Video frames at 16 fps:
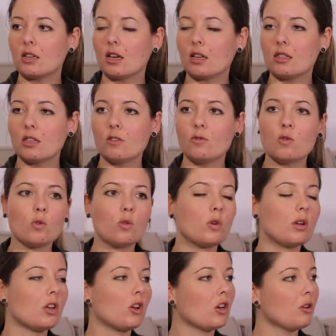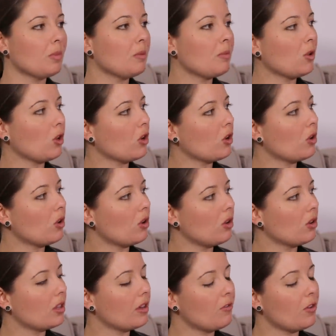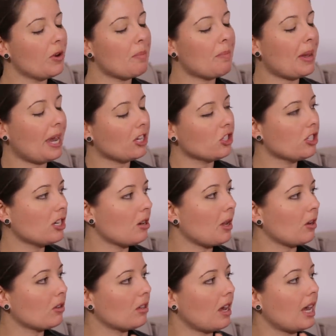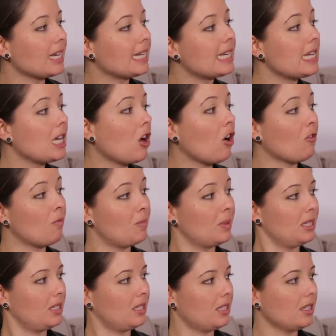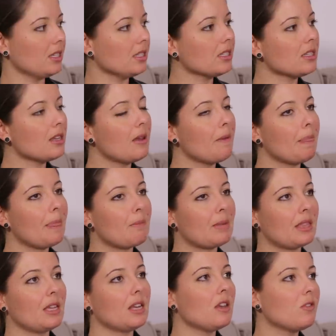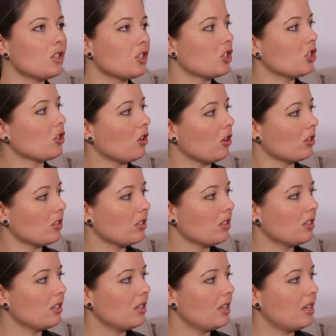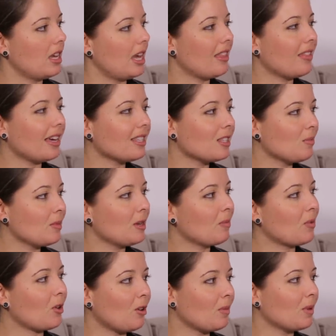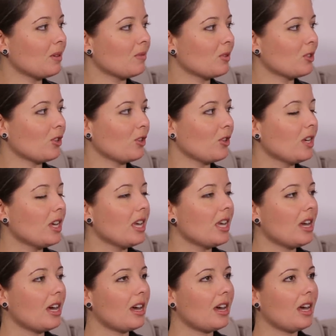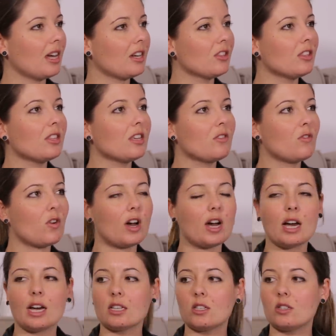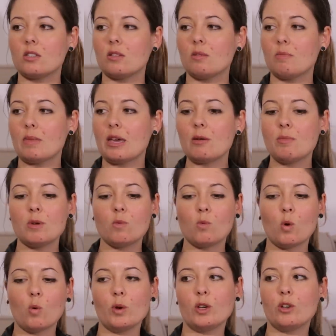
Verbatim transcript: I think mm. for a lot of people, they're very passionate about the idea yeah. of business, but they never start. Yeah. And that's a big problem. So I don't think for us, maybe what